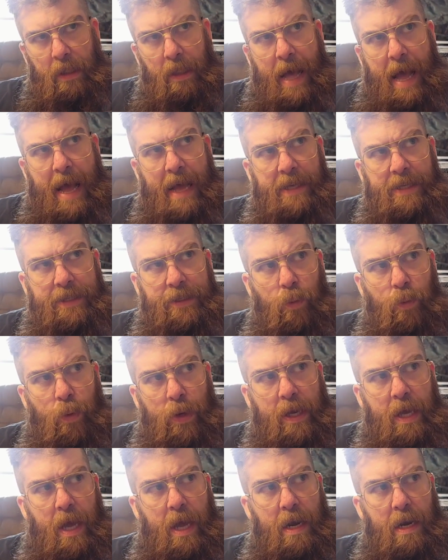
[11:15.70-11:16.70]
Last
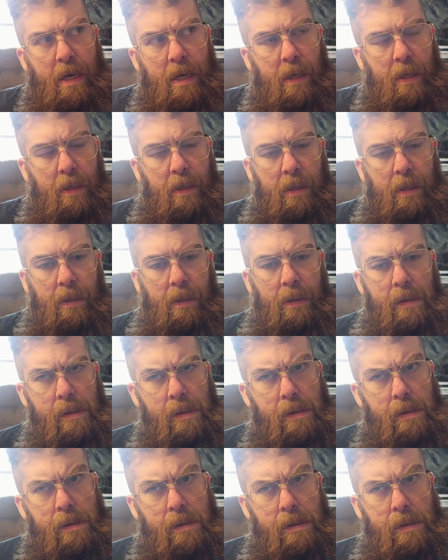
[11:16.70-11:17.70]
weekend,
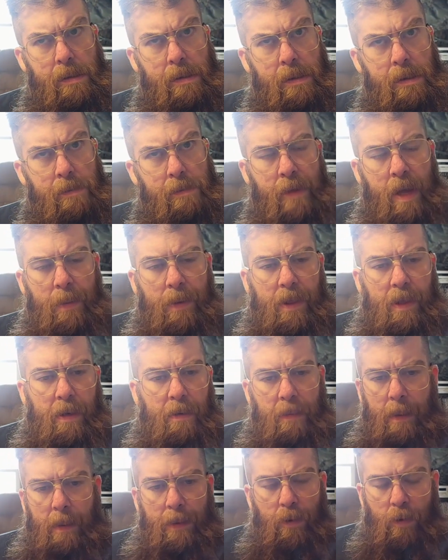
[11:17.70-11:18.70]
maybe
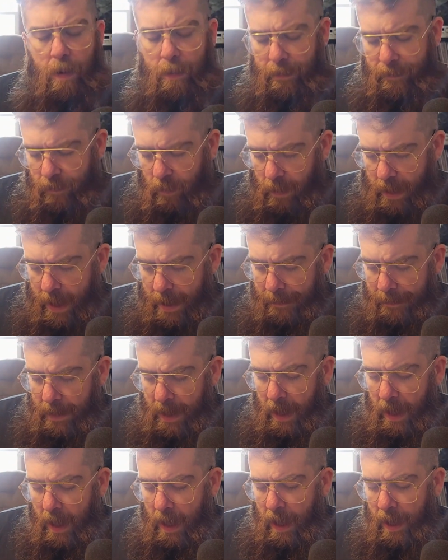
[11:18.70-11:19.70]
the one before that,
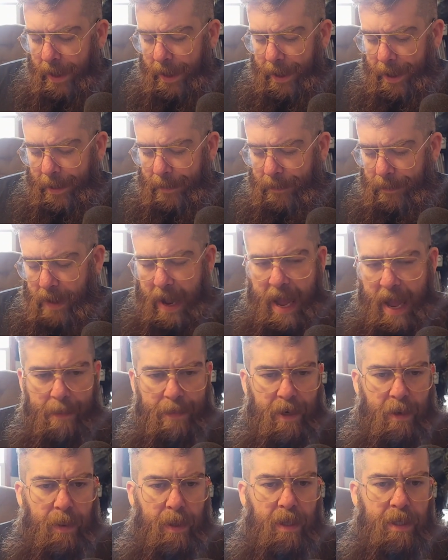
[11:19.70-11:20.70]
I
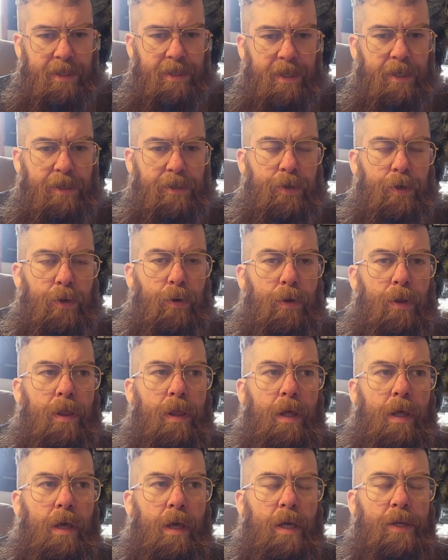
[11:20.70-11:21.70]
happened to be listening to
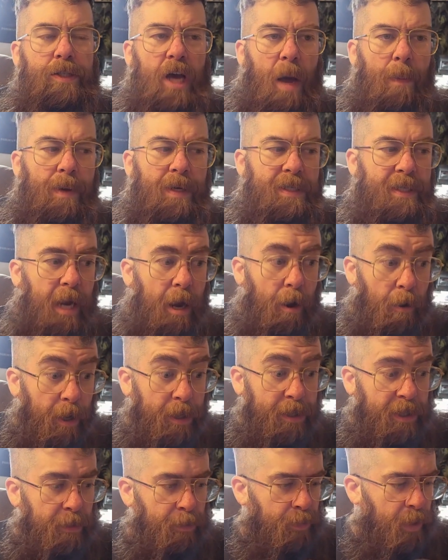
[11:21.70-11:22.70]
the Thomas
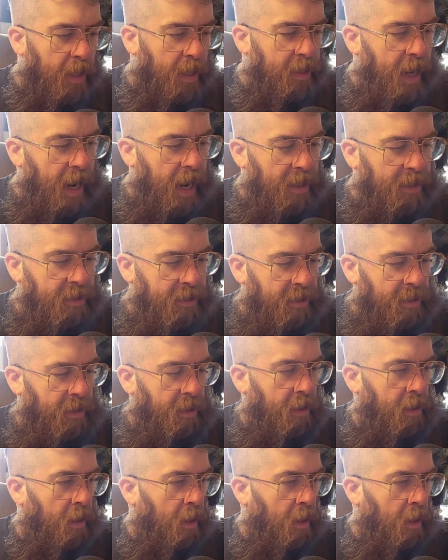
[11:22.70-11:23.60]
Erickson podcast.